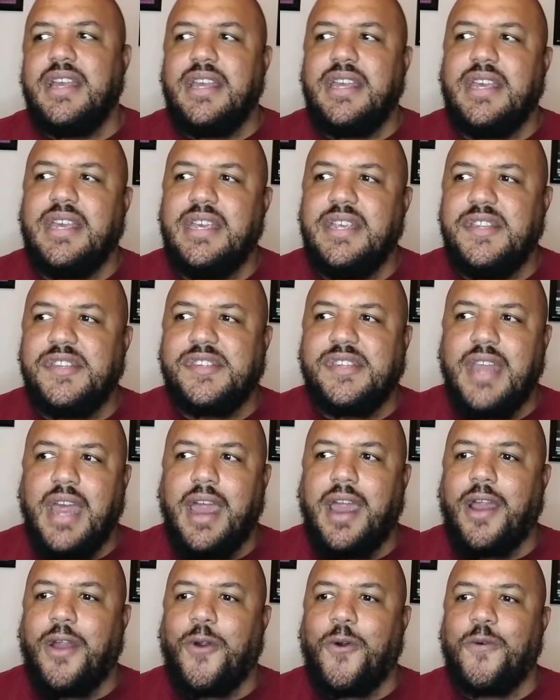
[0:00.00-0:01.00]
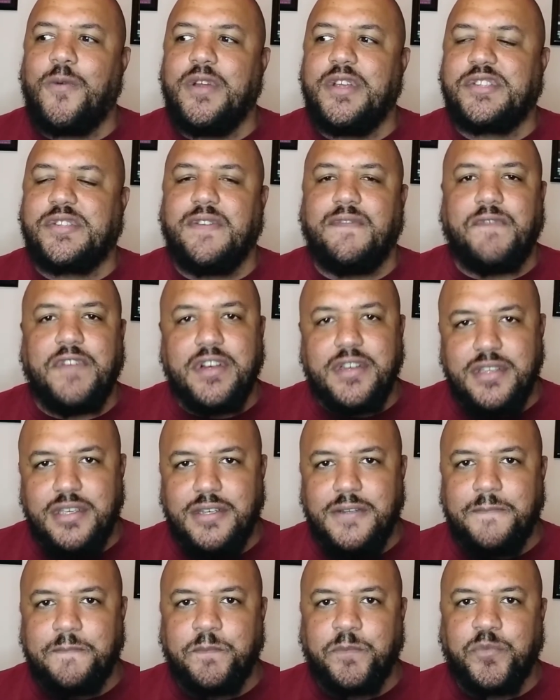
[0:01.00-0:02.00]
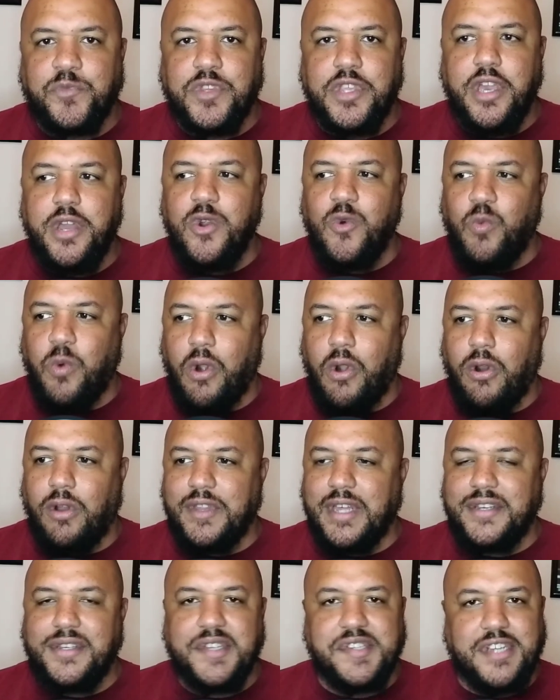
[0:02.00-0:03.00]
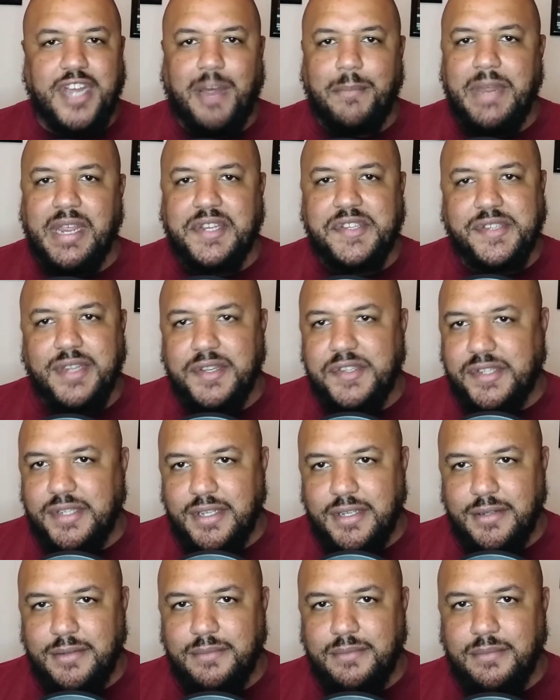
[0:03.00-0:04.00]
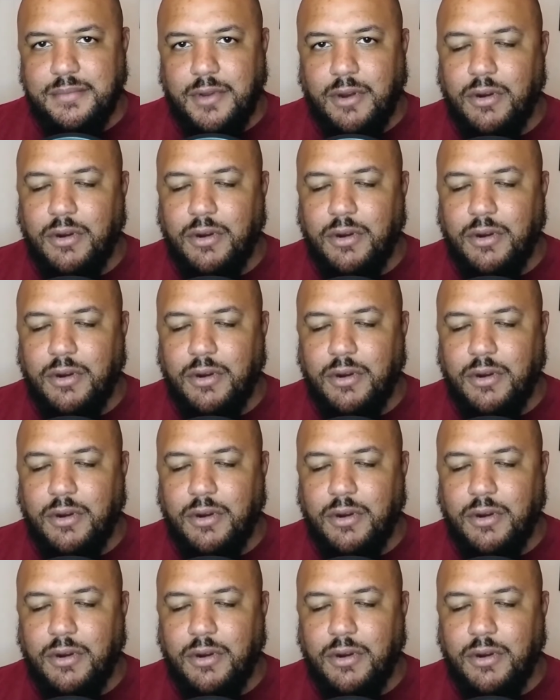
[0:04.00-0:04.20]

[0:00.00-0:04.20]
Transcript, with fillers: he's now a civilian in a world that does not make sense to him.